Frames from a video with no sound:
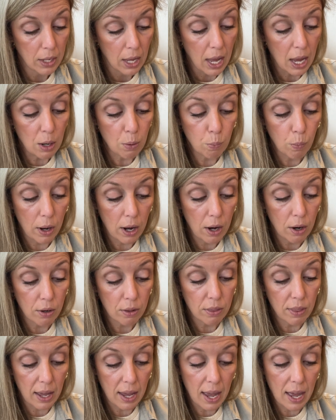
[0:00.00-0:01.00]
and where
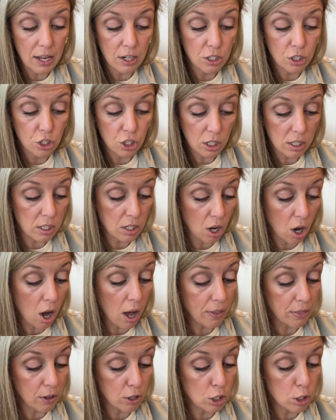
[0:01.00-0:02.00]
they had just
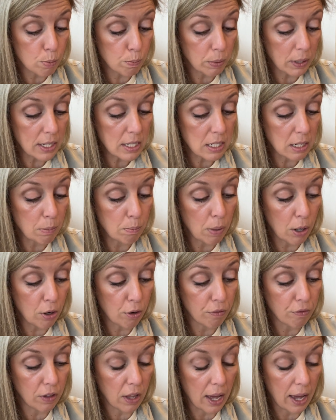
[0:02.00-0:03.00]
caught their splendid
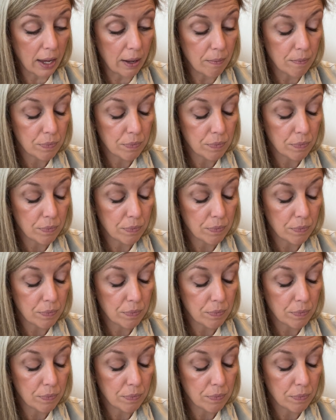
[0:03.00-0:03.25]
butterfly.